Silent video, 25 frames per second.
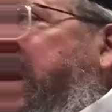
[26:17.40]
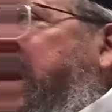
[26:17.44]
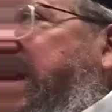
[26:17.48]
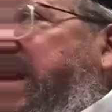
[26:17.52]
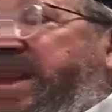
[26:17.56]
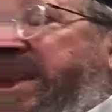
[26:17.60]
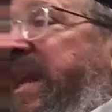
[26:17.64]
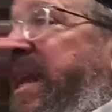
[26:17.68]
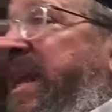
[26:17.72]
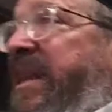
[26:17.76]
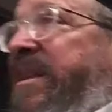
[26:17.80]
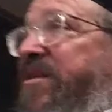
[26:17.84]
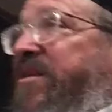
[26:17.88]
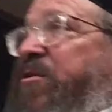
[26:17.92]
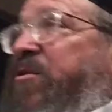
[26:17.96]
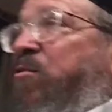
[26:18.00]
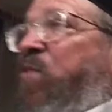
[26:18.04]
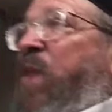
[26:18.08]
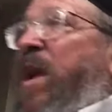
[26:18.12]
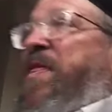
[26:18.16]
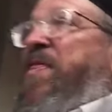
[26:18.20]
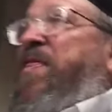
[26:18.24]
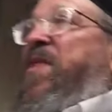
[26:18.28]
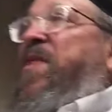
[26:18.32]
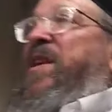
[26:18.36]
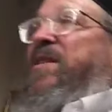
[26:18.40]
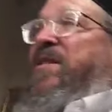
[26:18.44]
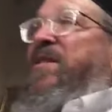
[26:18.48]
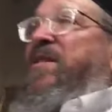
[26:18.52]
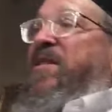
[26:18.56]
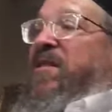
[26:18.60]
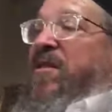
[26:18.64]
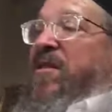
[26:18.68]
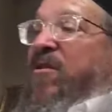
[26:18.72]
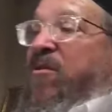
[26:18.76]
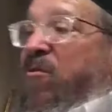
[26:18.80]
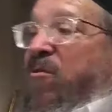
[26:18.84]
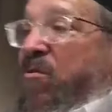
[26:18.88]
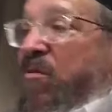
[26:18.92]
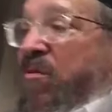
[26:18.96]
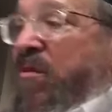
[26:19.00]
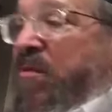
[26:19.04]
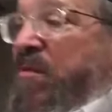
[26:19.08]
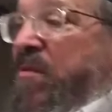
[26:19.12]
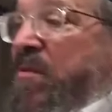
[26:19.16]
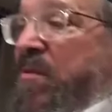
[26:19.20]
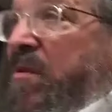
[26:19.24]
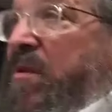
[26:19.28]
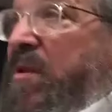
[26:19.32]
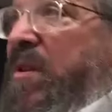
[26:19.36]
and it's the right thing to do,
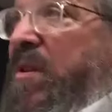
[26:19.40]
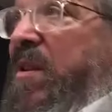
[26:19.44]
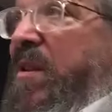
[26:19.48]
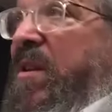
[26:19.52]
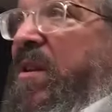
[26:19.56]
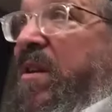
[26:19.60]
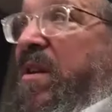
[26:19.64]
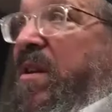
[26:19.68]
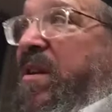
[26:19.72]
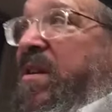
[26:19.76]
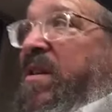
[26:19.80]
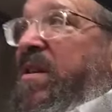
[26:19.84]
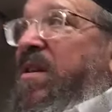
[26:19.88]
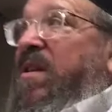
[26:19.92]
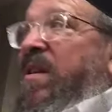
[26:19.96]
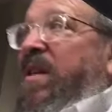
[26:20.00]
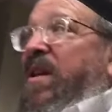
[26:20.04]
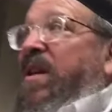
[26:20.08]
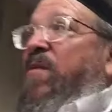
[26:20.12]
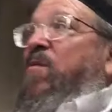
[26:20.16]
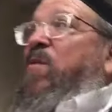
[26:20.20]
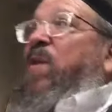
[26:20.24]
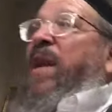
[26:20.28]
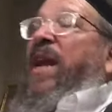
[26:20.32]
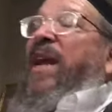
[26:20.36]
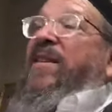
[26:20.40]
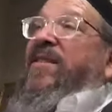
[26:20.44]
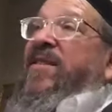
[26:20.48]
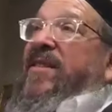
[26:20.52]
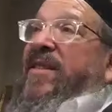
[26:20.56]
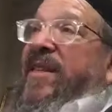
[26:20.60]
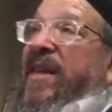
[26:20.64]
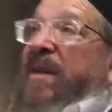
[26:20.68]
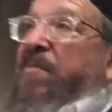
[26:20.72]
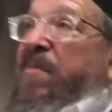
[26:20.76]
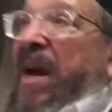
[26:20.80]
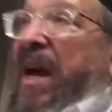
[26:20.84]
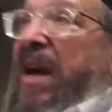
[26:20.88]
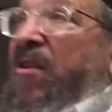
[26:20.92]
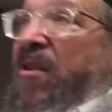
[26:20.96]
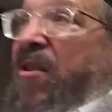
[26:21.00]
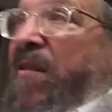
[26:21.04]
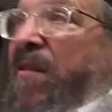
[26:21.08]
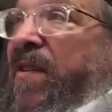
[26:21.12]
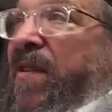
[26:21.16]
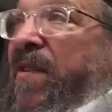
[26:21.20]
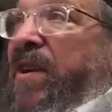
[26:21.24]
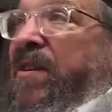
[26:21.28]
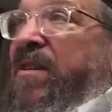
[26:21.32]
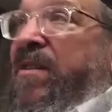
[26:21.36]
when I step out
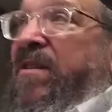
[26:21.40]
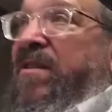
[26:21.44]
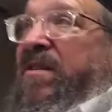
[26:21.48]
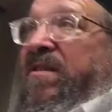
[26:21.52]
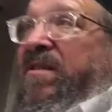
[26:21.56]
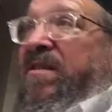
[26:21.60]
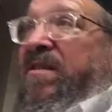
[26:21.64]
of it,